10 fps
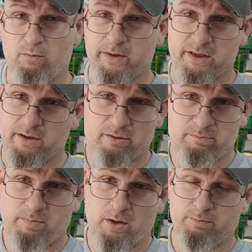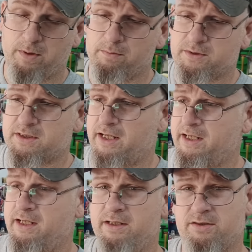with, you know, bird poop
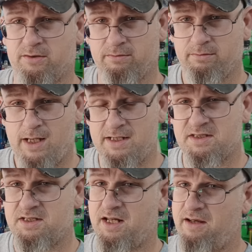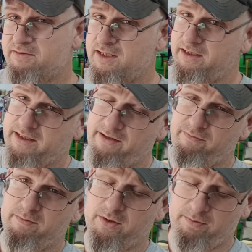stains or light scuffs like that
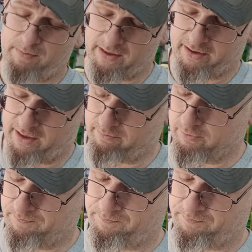from the hood pin cable.